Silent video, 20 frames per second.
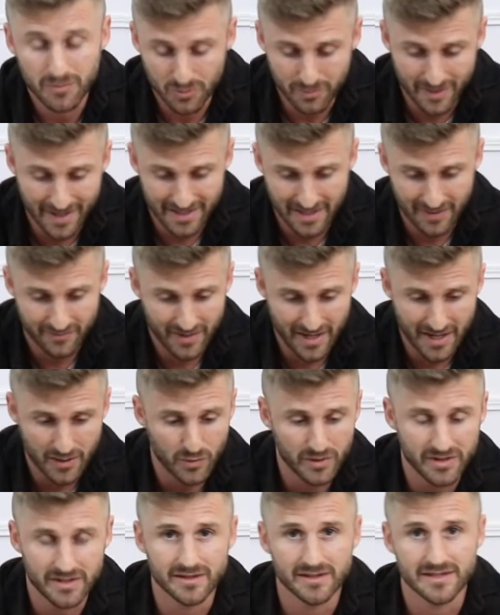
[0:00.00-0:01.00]
You might have
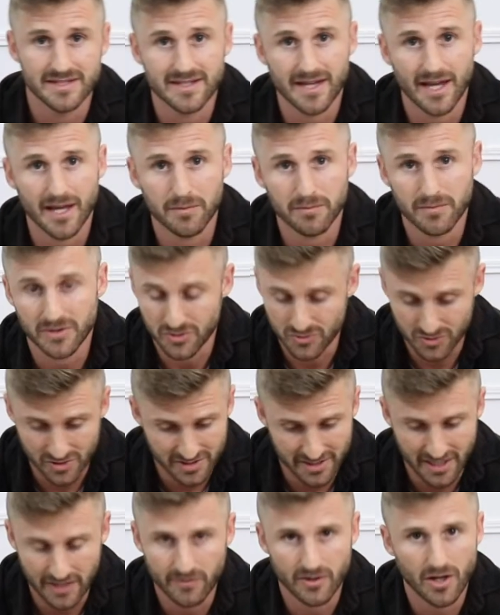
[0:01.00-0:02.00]
equity in this game, but you
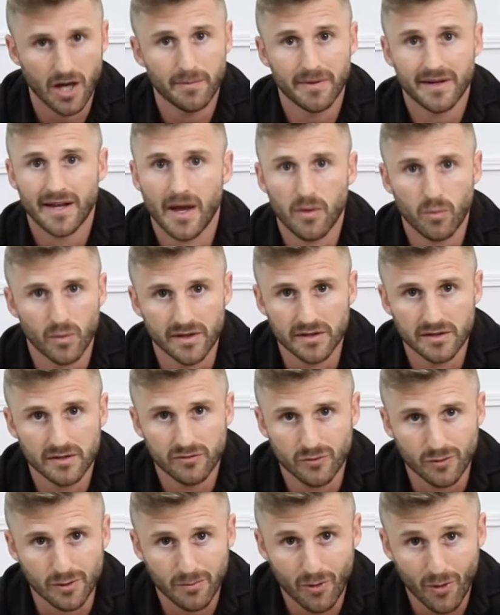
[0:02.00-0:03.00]
just gave it up and I win the
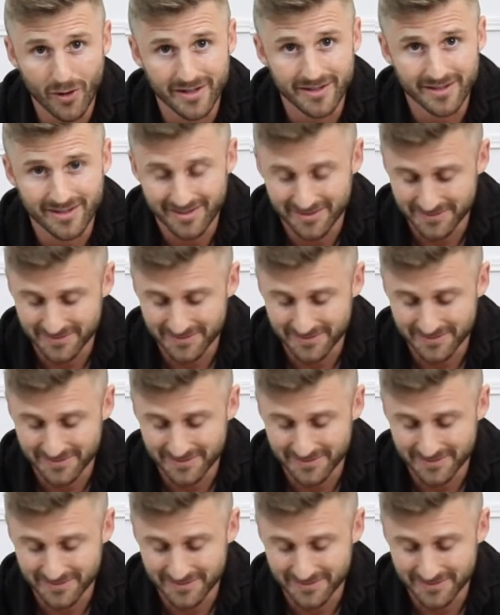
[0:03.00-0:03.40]
full point.